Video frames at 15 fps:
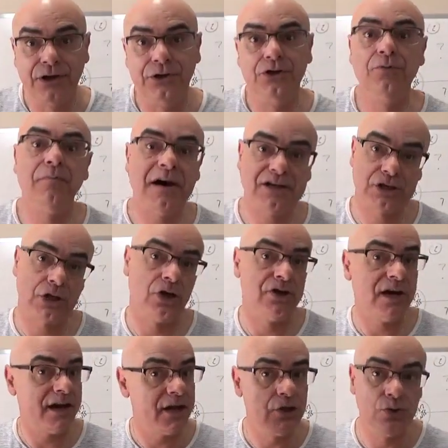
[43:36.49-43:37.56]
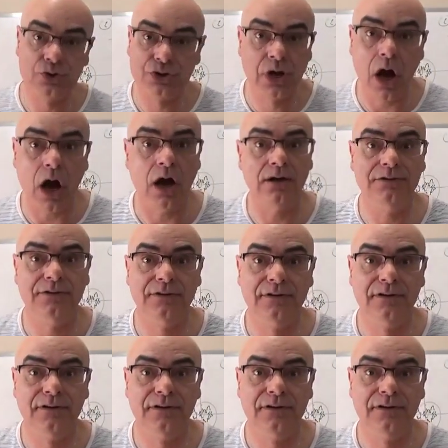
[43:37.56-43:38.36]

you must learn how to use God.